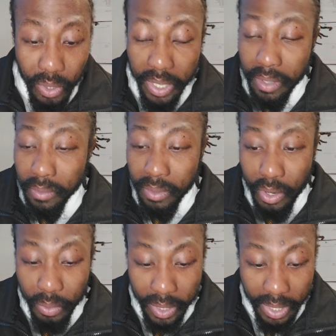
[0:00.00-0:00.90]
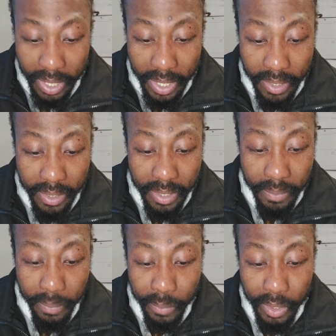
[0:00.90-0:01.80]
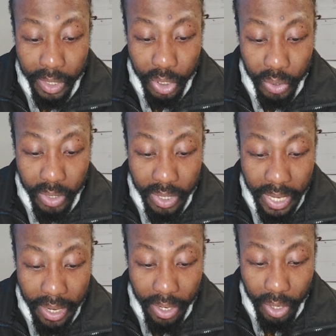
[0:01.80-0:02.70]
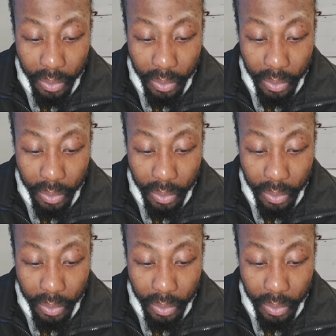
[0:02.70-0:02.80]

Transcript: in Corinthians, it shows you that